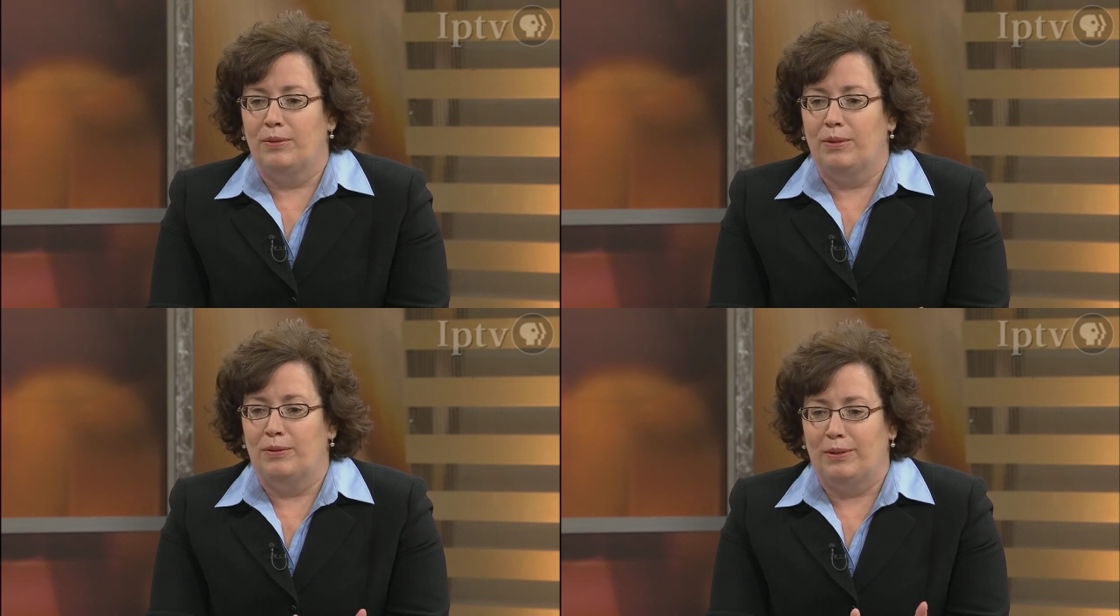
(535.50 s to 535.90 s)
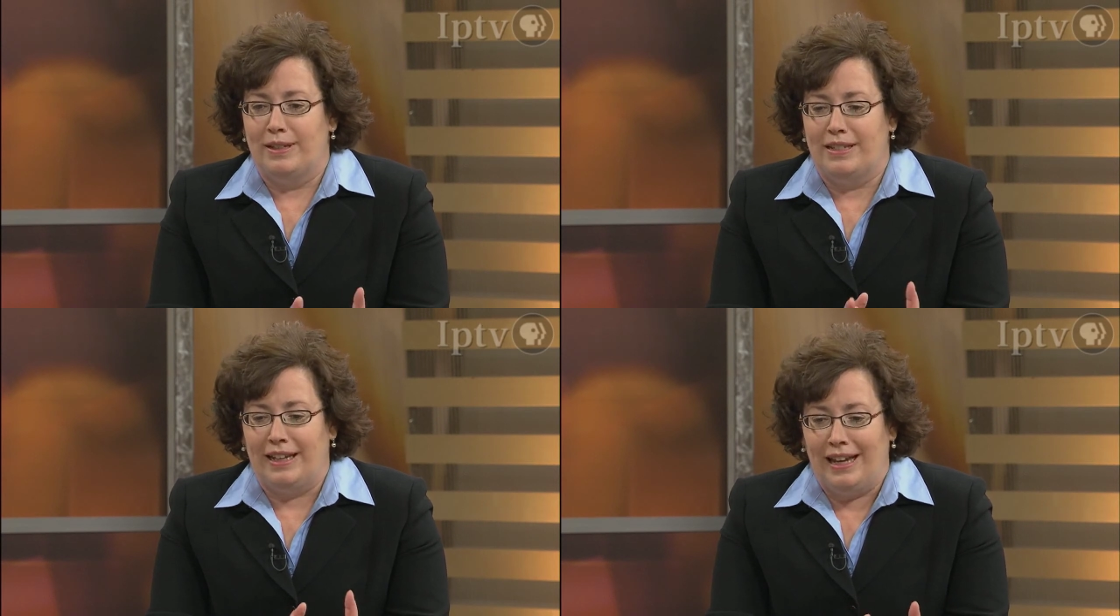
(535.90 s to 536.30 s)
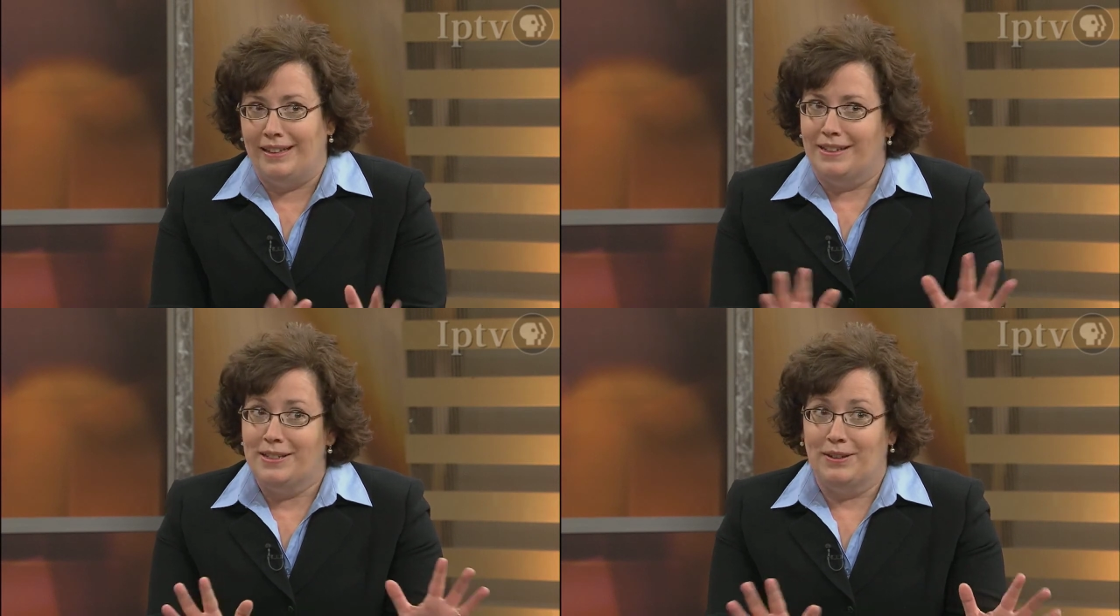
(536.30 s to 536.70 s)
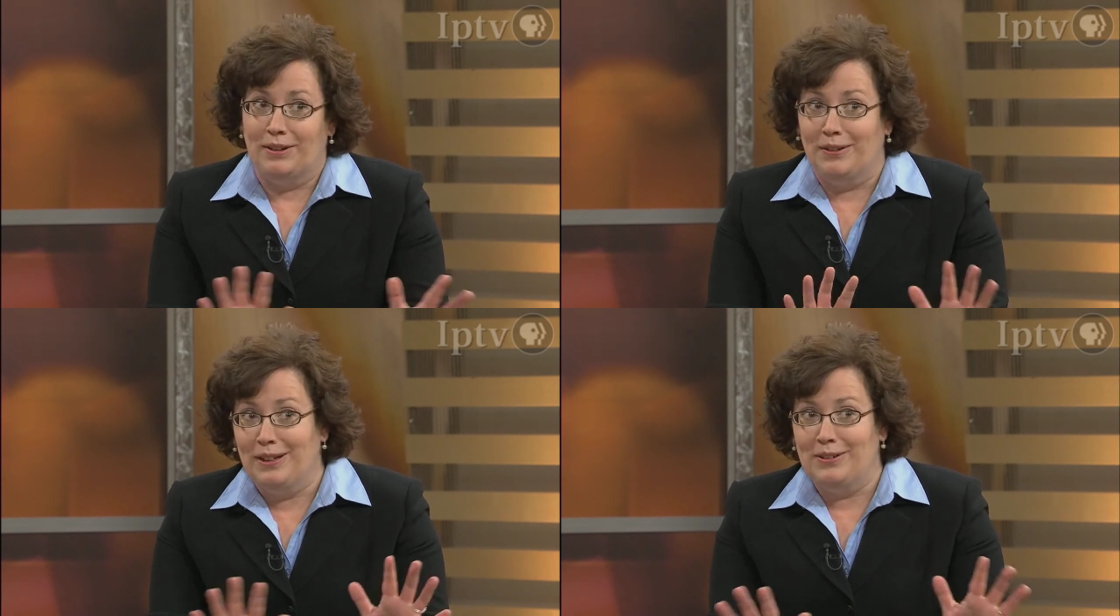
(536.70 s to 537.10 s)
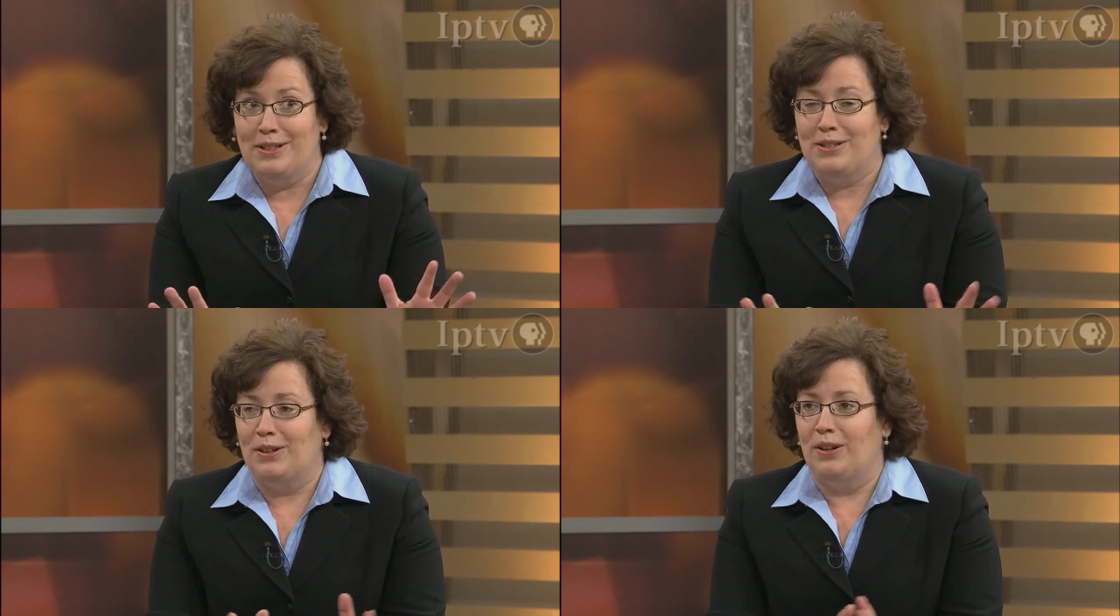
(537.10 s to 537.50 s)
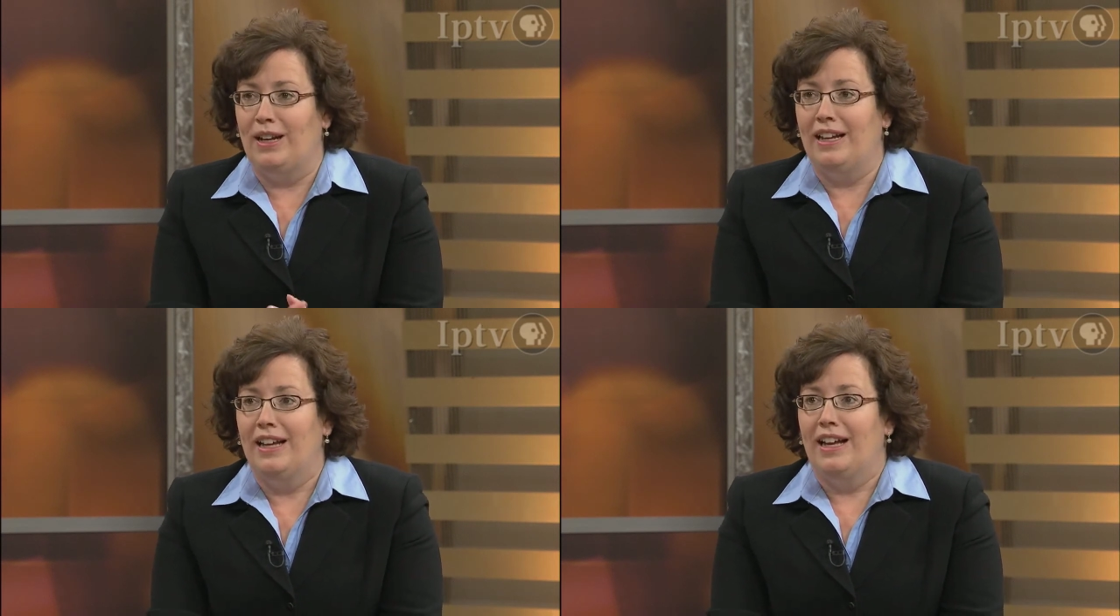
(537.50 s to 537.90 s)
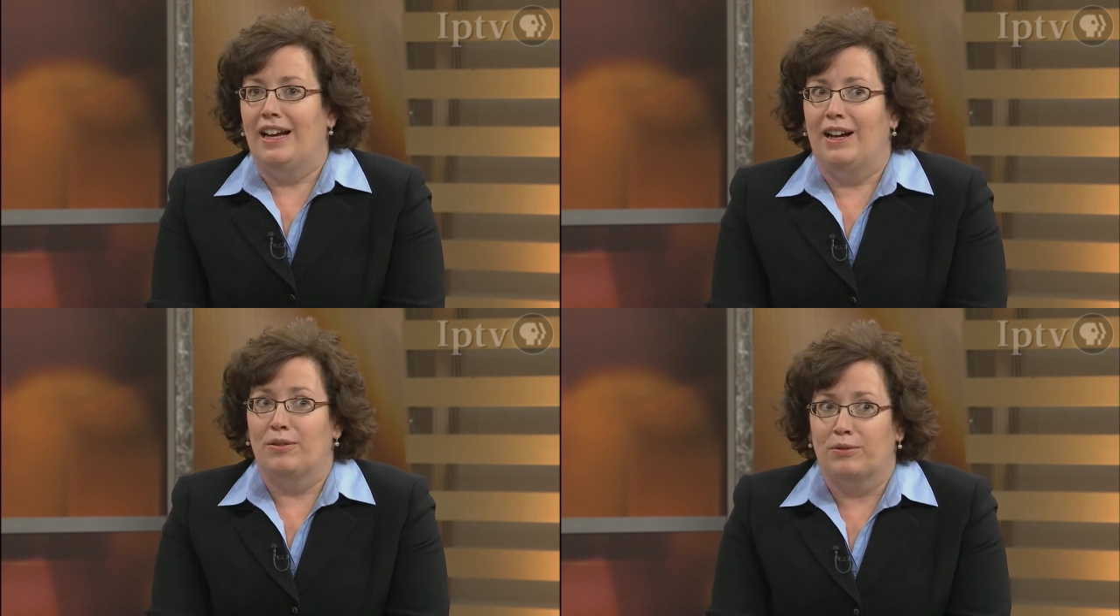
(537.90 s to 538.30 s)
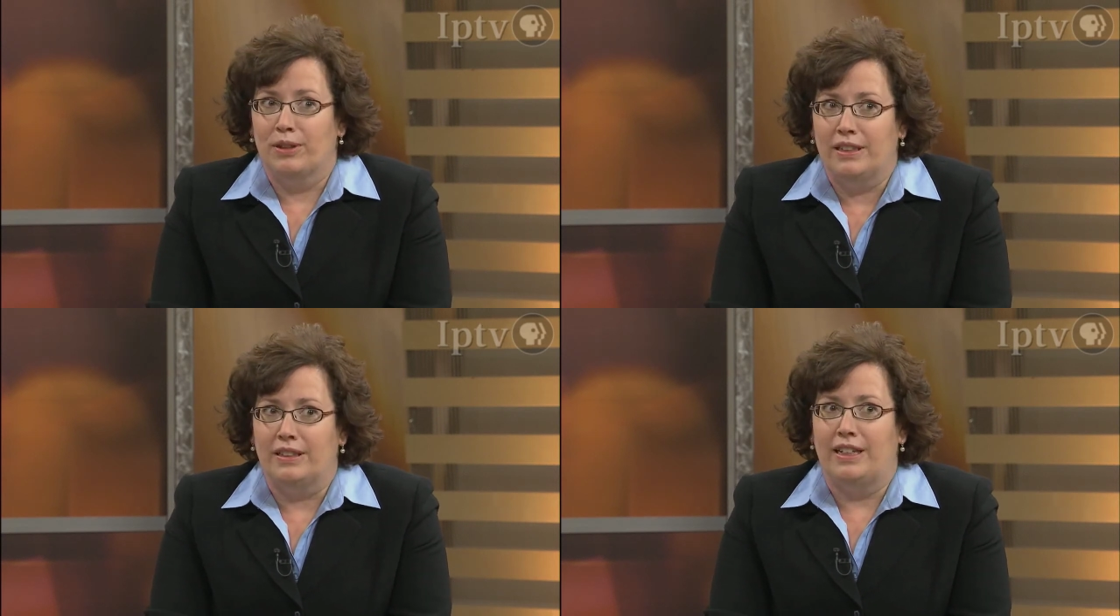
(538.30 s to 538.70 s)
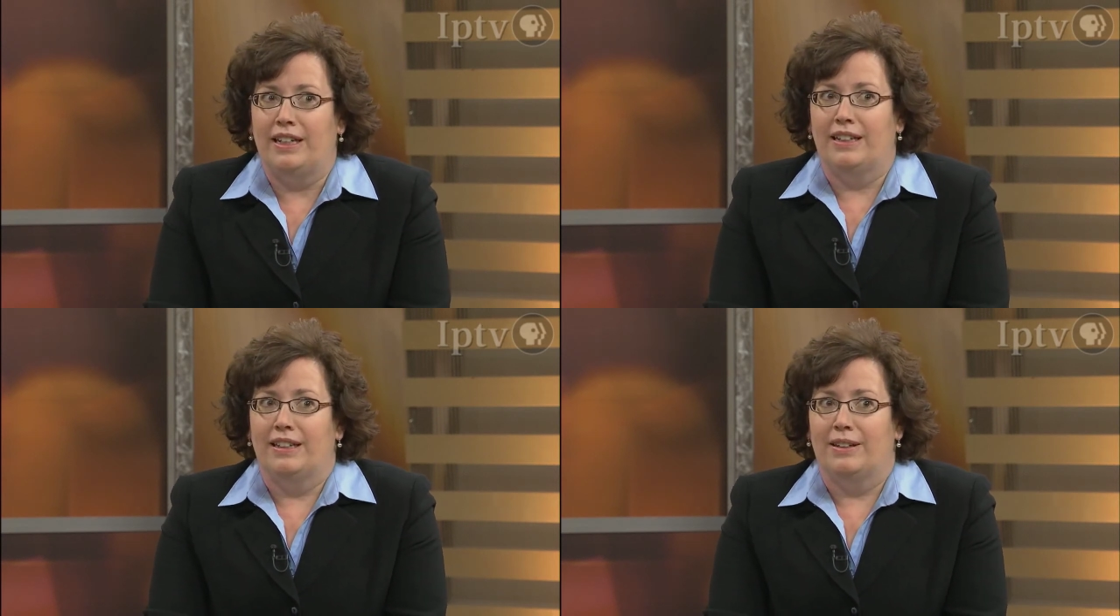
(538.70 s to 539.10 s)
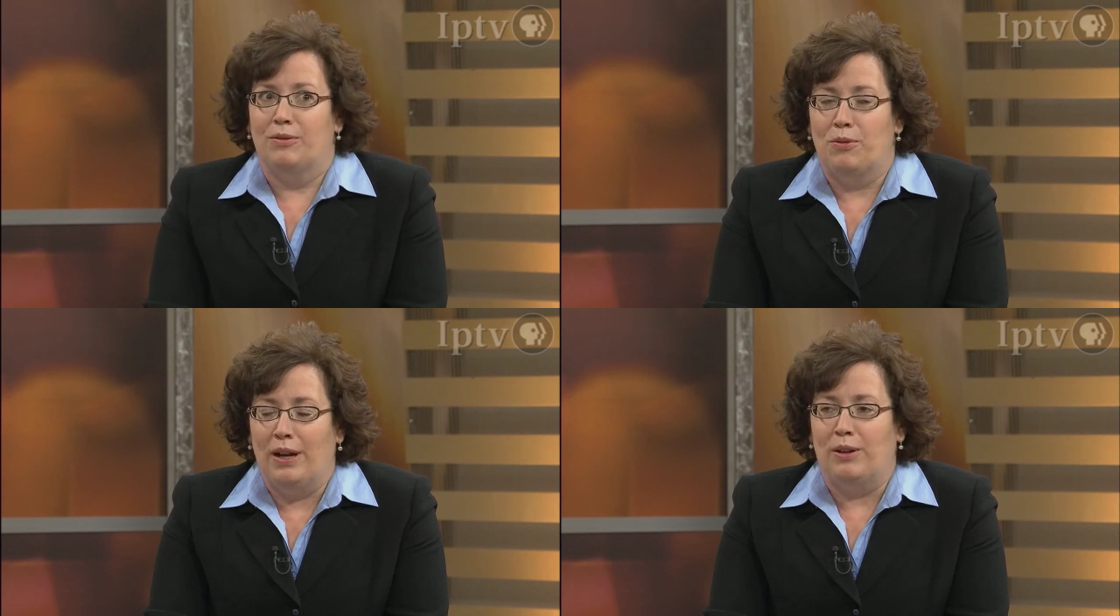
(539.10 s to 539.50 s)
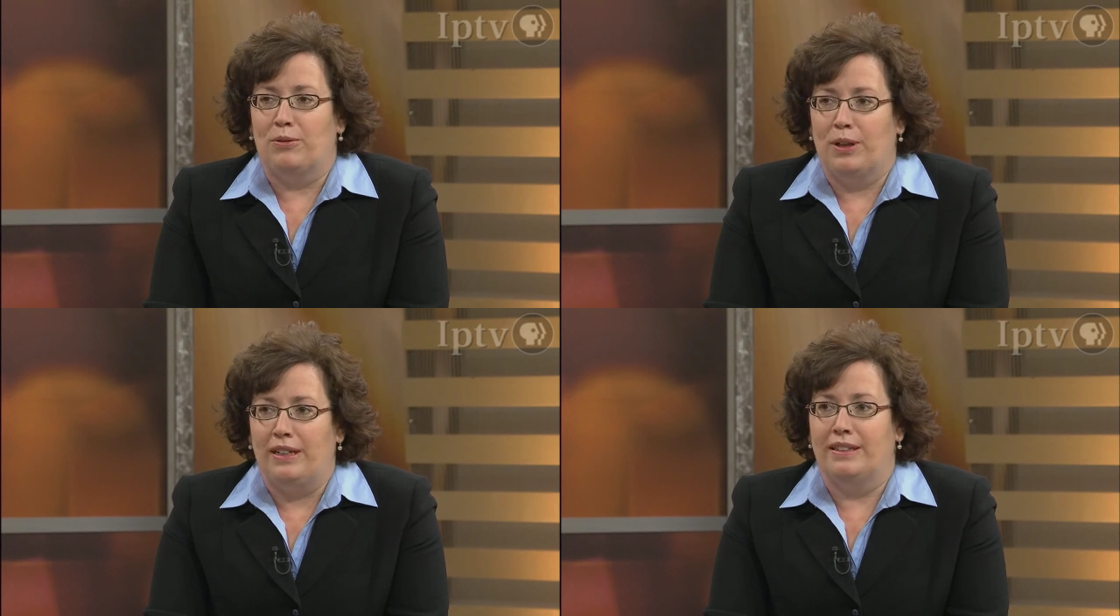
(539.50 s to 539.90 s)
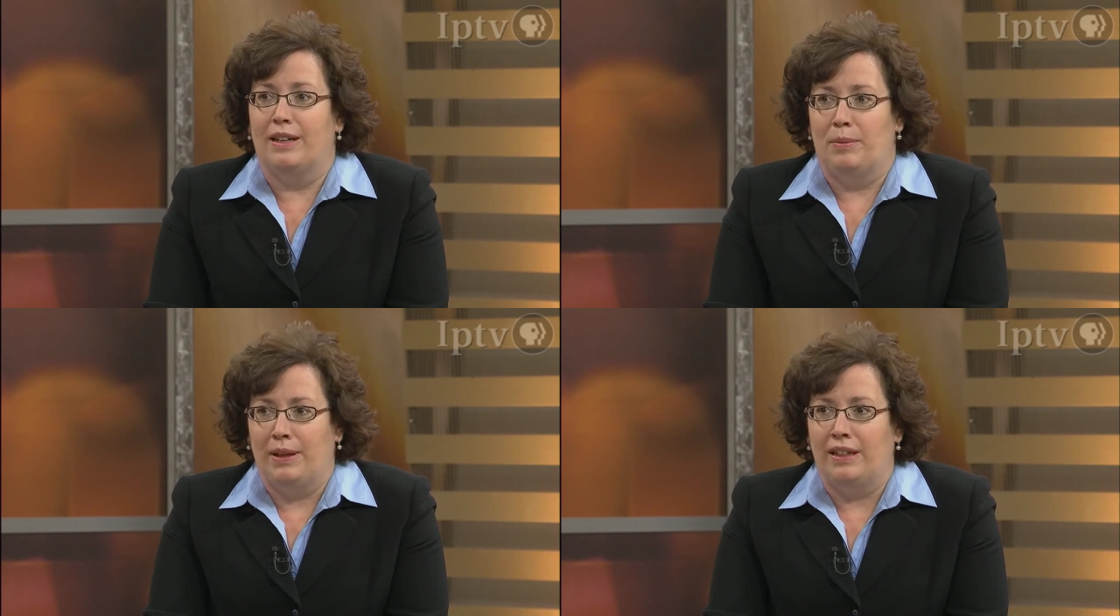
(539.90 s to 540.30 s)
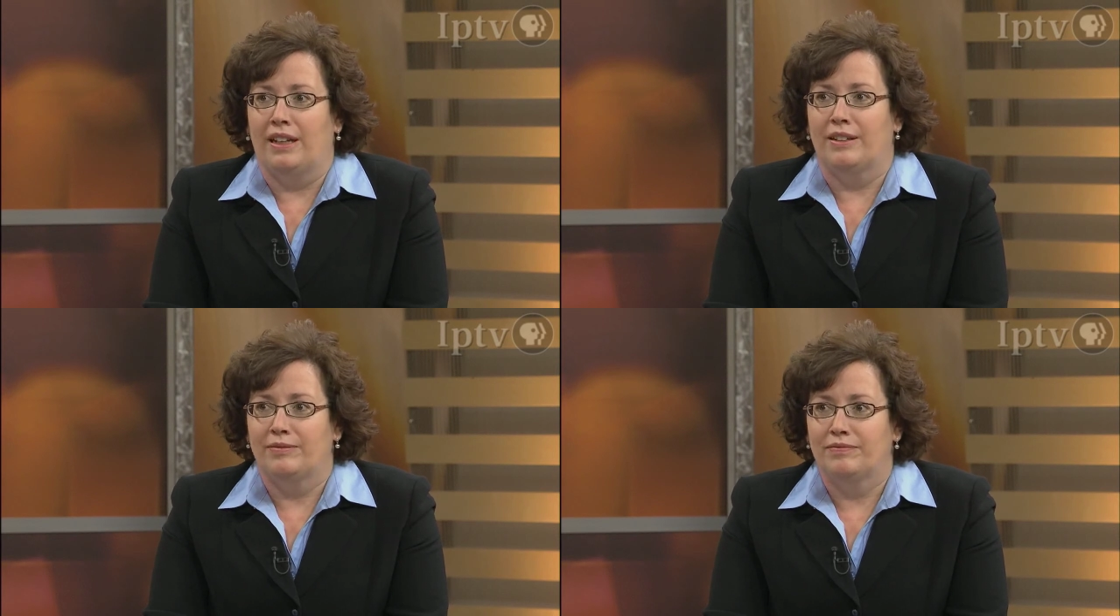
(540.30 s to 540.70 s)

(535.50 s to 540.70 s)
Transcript: was, again, disagree or disagree, a really well-written opinion.